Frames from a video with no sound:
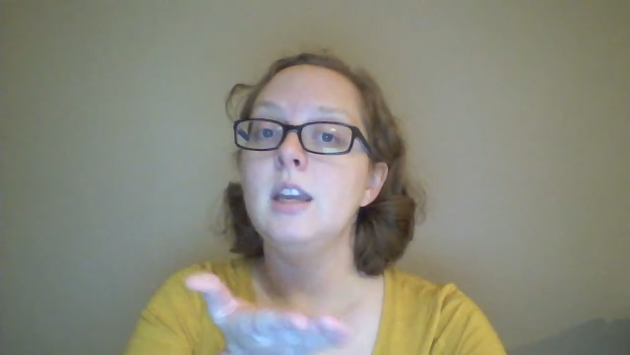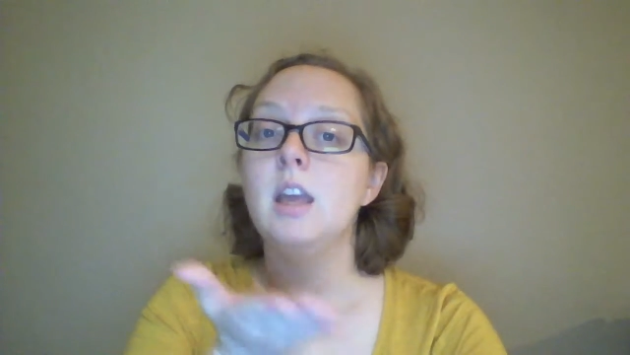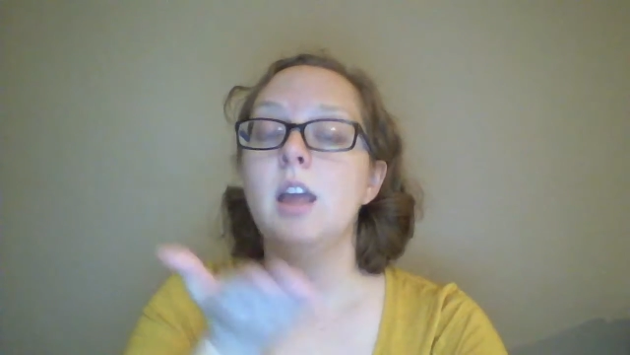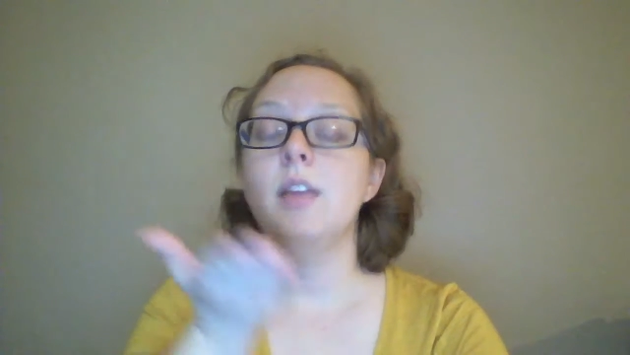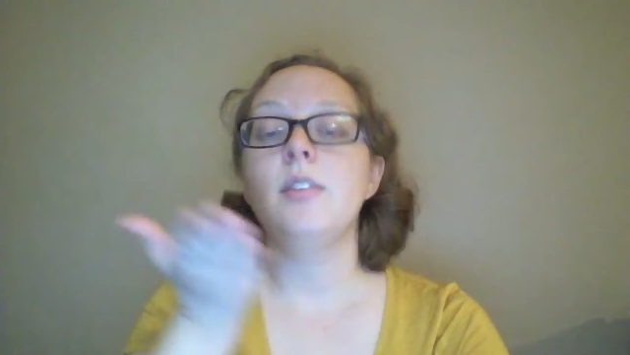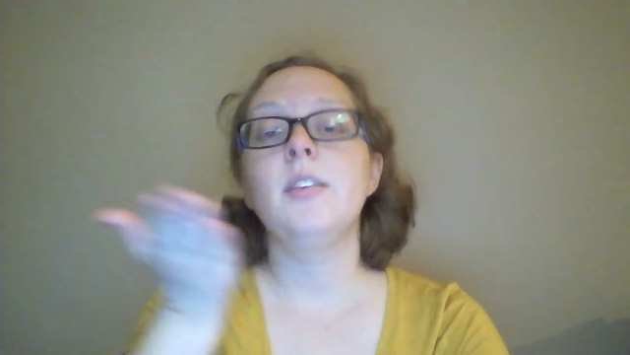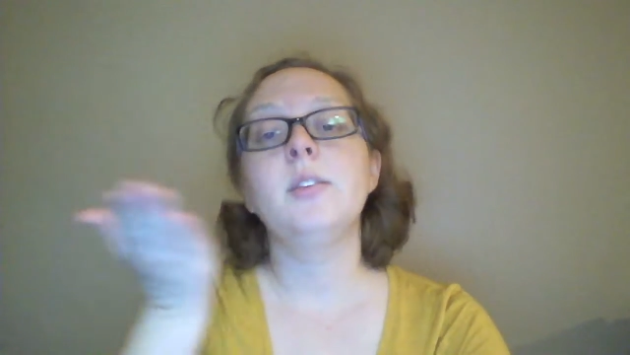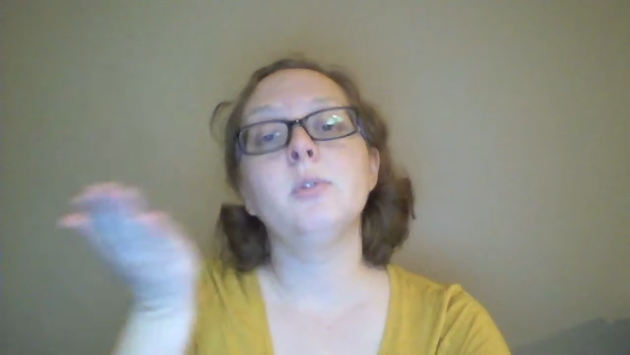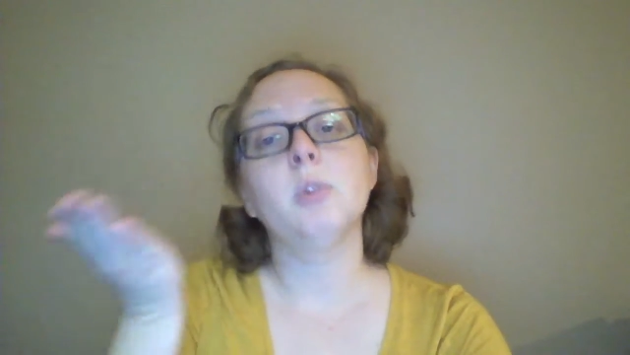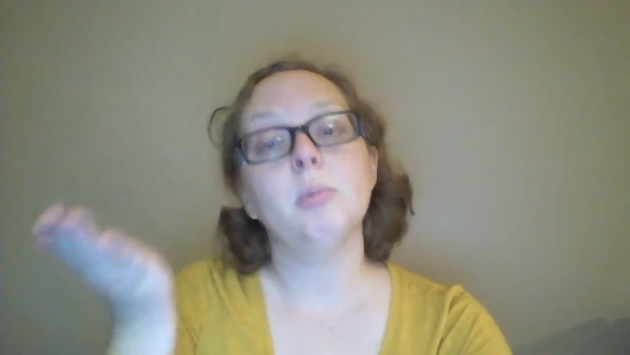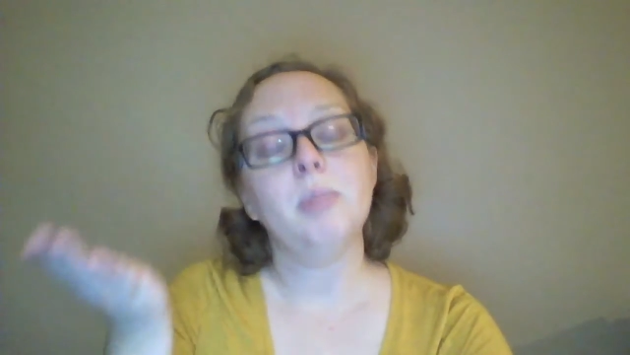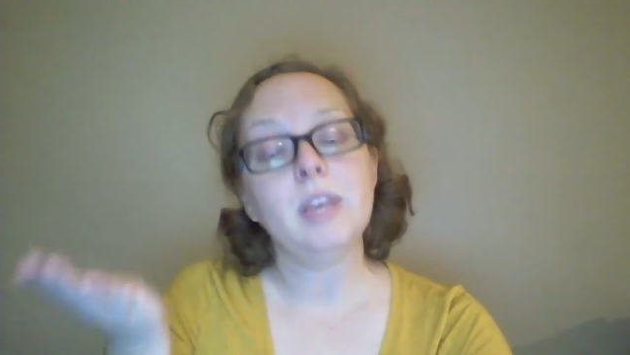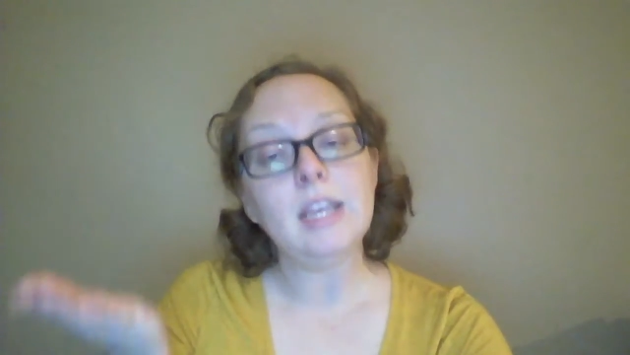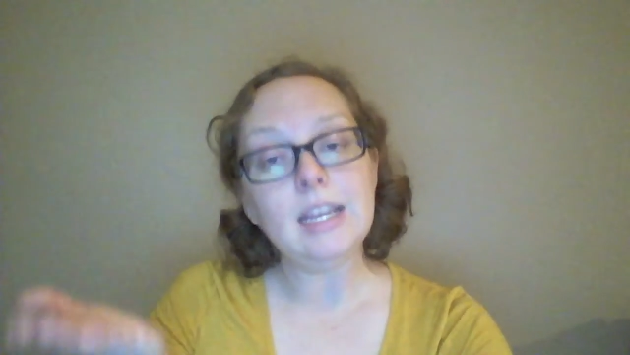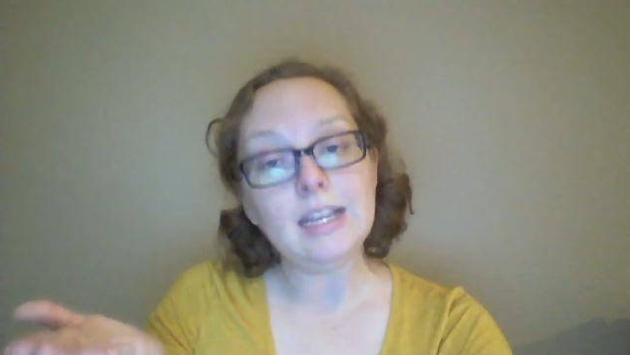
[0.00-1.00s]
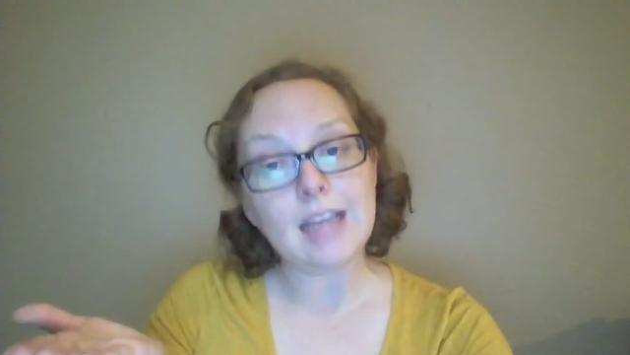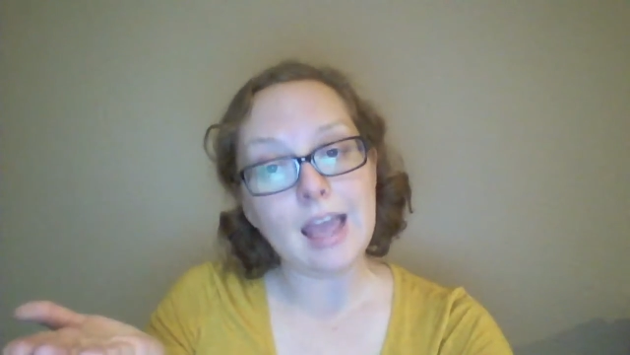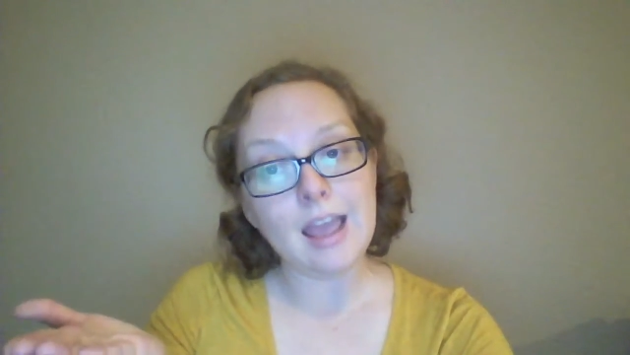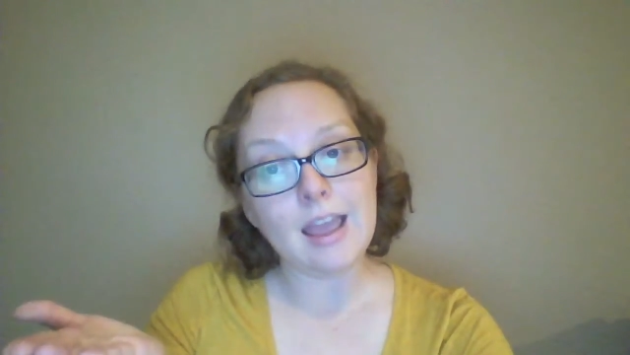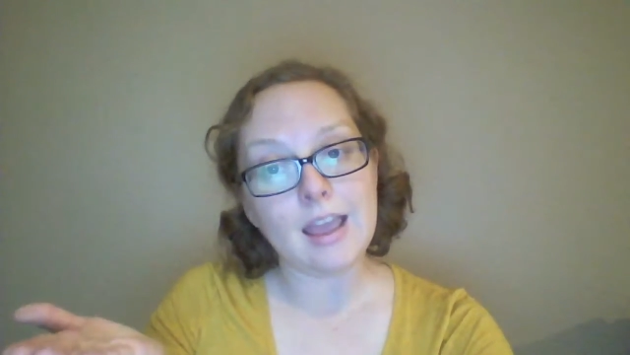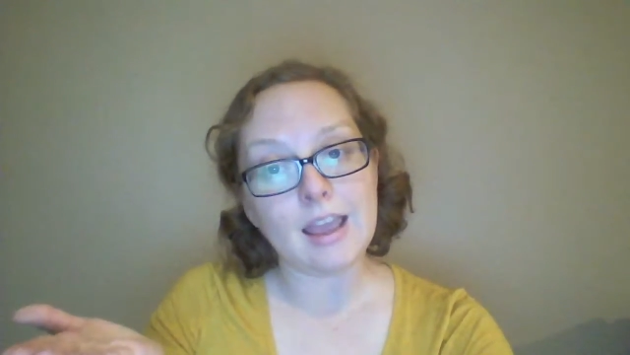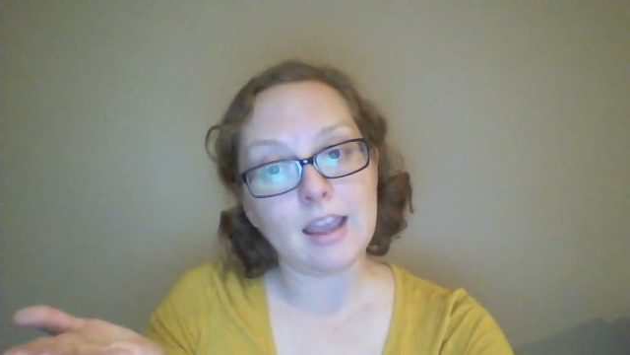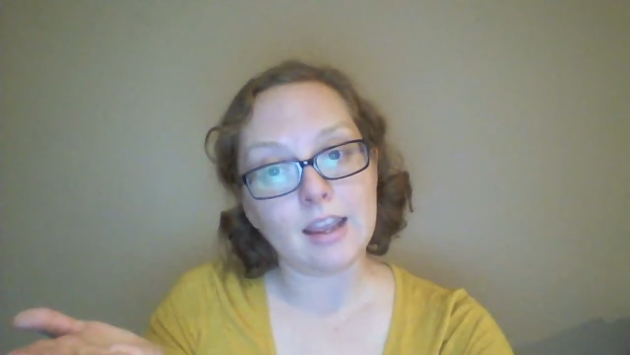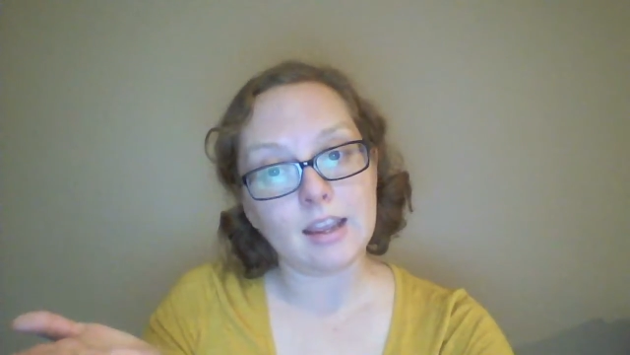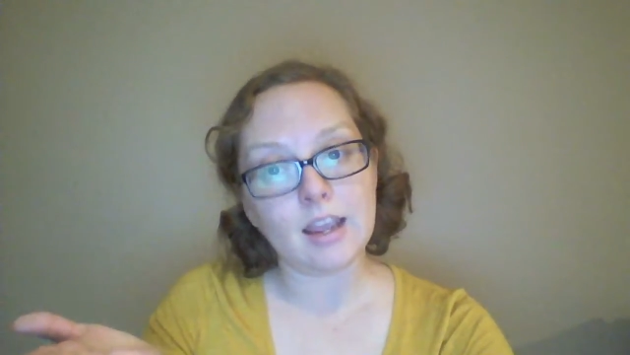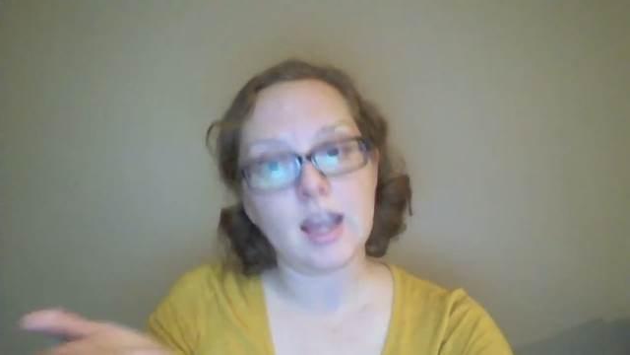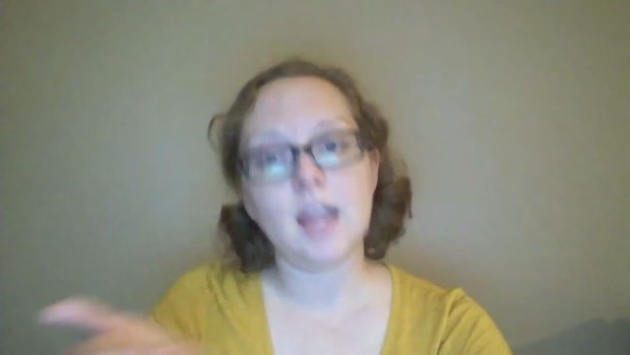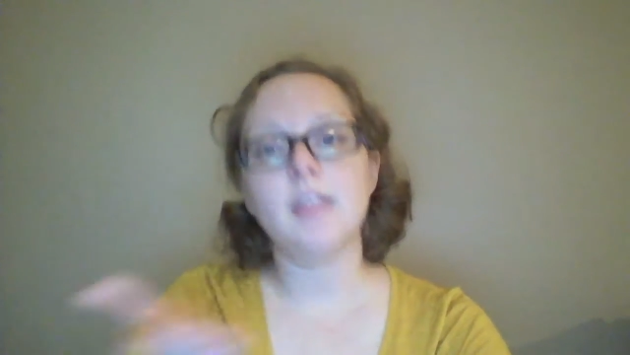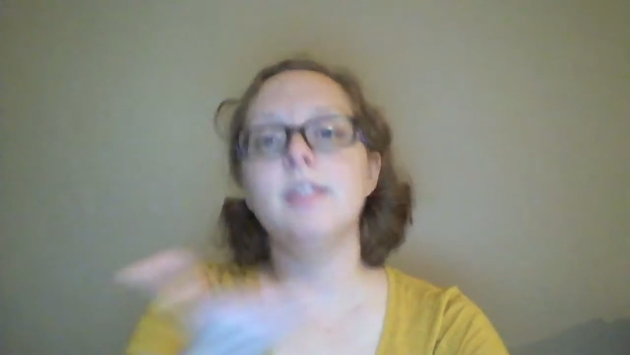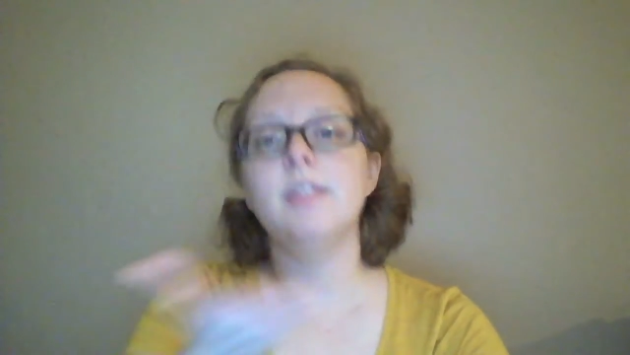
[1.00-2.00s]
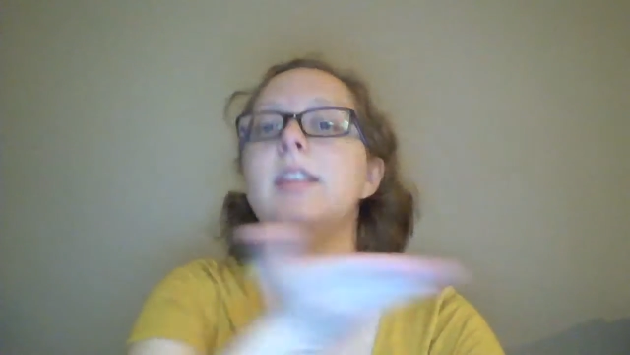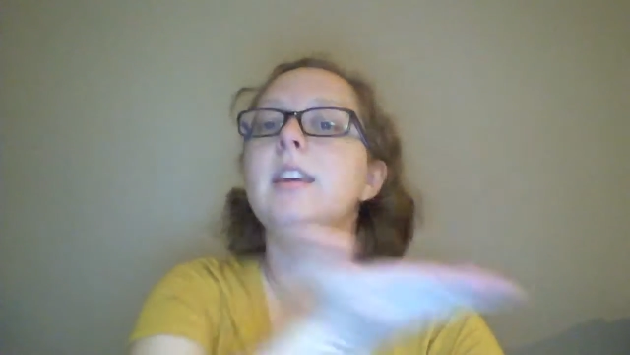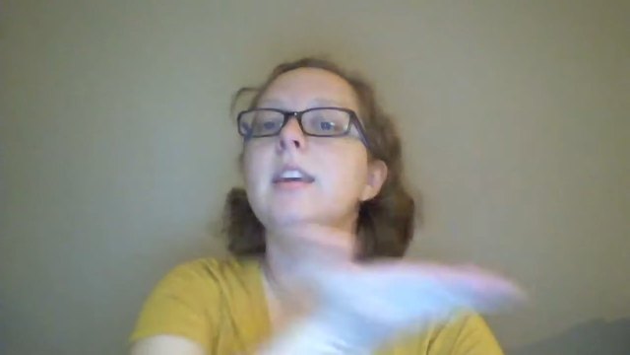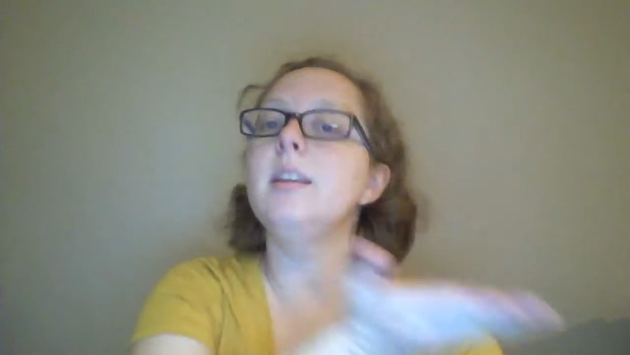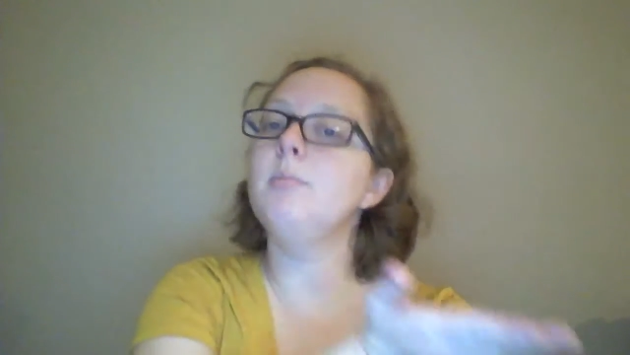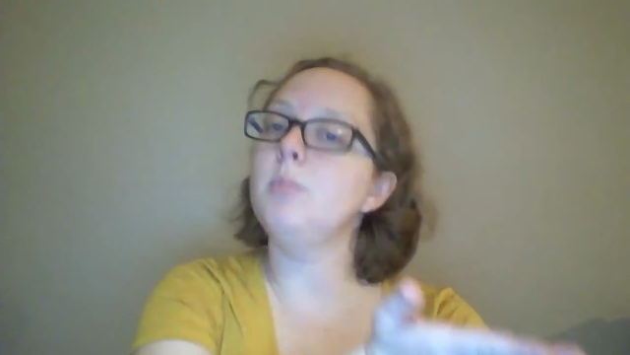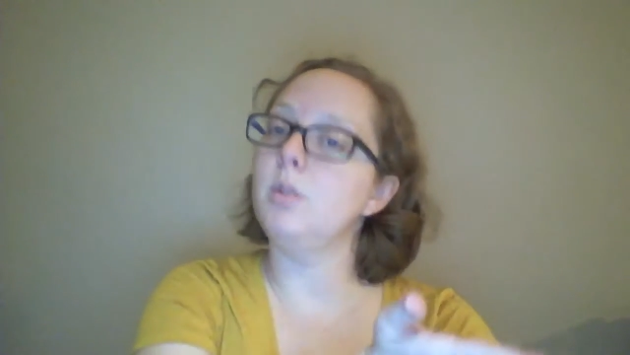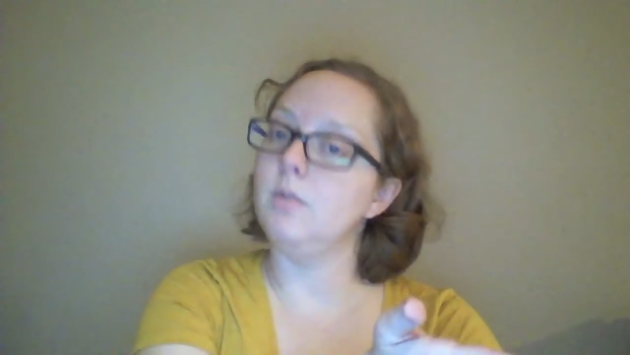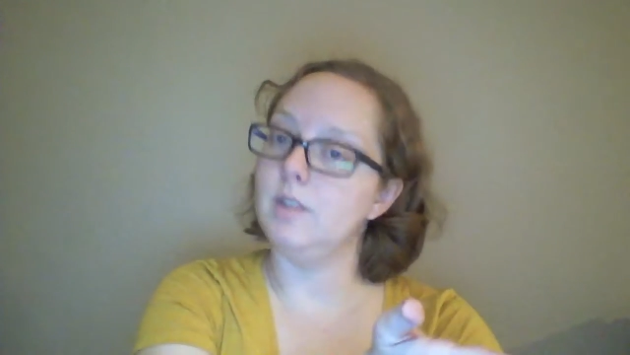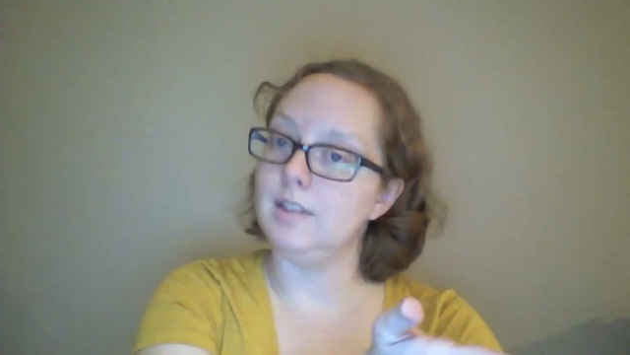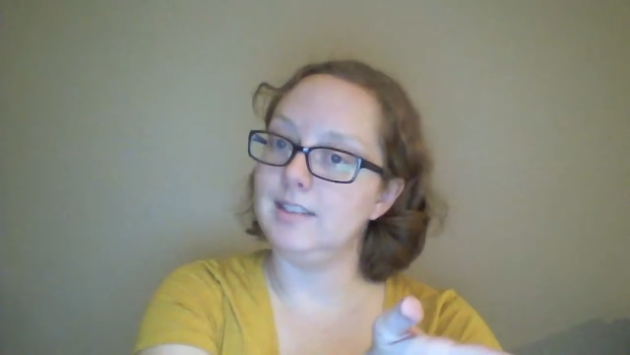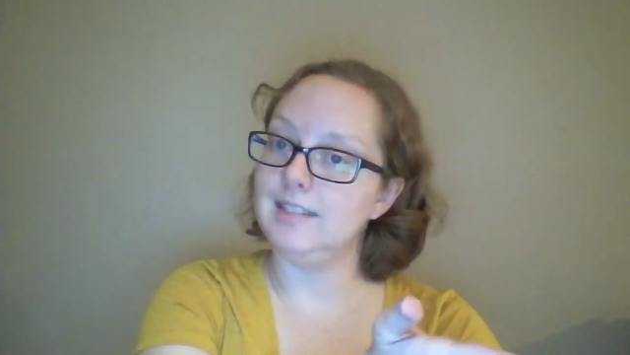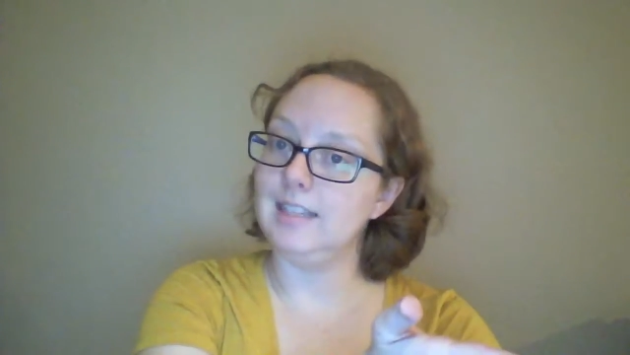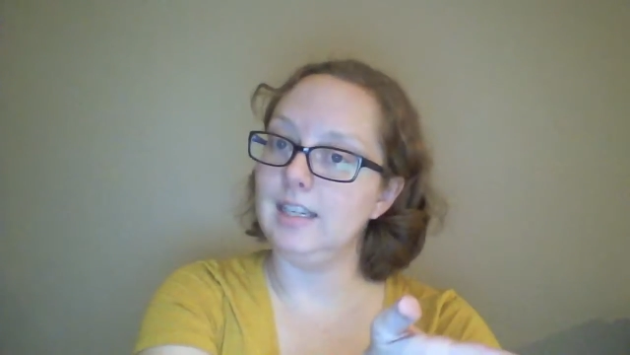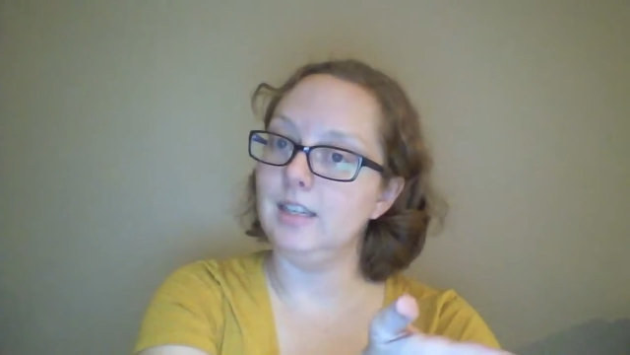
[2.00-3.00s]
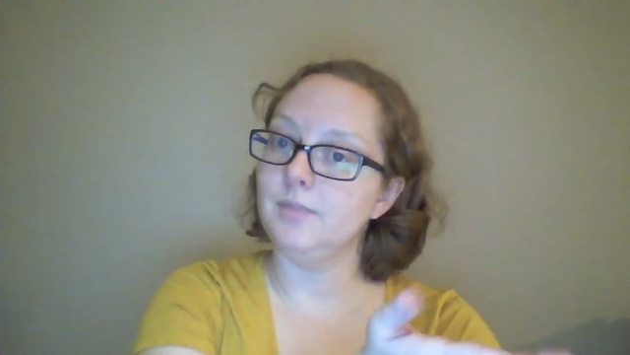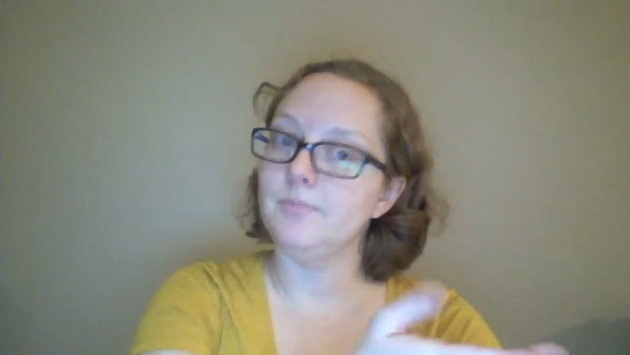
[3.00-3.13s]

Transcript: then repeat A, and then move to C.